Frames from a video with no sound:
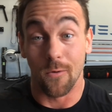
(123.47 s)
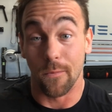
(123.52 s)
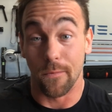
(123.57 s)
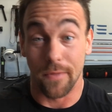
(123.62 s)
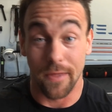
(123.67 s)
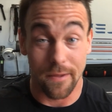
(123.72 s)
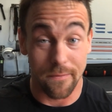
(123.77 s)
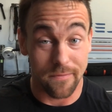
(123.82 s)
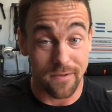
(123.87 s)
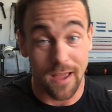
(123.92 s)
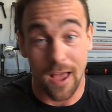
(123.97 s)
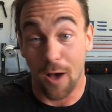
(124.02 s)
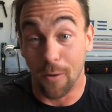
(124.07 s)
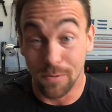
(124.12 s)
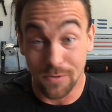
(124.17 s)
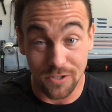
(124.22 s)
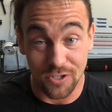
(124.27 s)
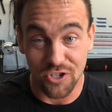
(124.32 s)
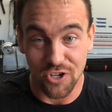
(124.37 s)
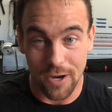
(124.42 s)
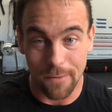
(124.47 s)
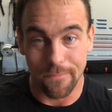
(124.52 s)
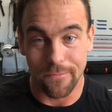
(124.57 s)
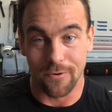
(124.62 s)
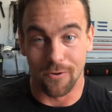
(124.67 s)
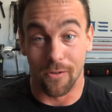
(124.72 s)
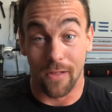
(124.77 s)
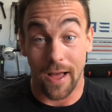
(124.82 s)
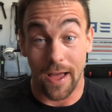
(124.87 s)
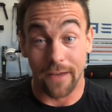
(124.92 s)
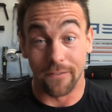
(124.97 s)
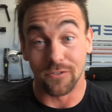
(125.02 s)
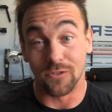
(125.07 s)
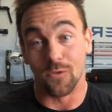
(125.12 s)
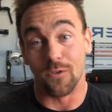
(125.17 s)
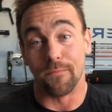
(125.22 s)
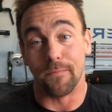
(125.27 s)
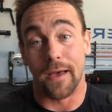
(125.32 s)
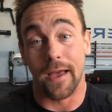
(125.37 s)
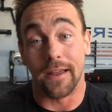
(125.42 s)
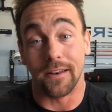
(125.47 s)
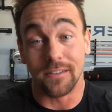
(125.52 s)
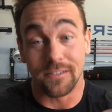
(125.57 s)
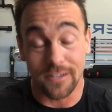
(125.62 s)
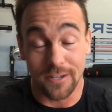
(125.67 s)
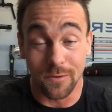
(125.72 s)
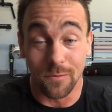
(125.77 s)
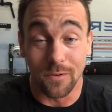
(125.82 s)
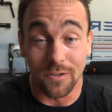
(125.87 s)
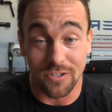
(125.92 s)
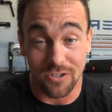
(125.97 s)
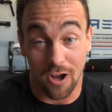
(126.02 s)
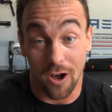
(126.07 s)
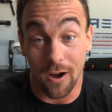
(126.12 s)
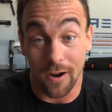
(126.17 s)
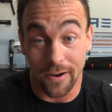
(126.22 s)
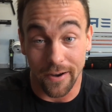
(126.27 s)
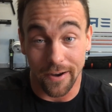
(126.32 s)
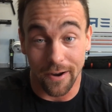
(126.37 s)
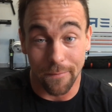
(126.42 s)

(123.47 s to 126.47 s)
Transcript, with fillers: that helps shape their lives. So when Pattinson was talking